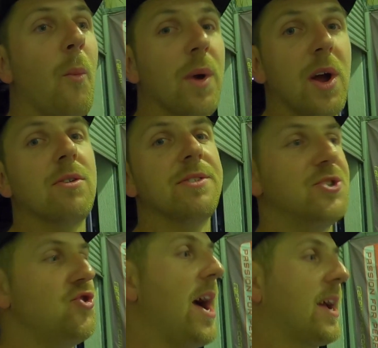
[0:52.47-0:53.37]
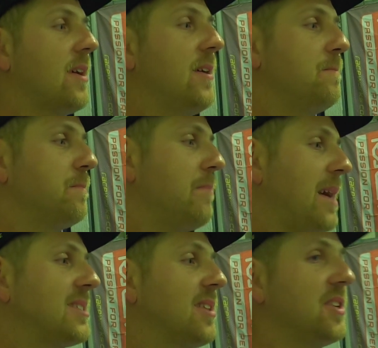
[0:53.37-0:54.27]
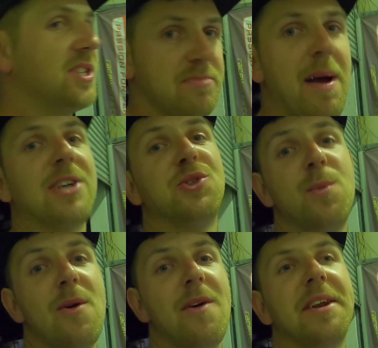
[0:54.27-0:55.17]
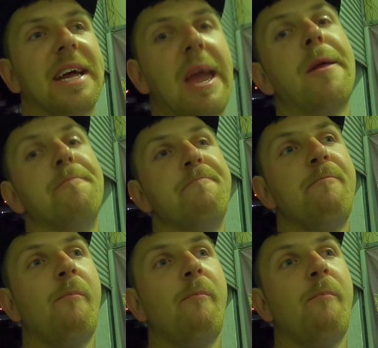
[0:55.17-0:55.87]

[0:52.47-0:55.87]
we're going to the track basically to smash the rear end again.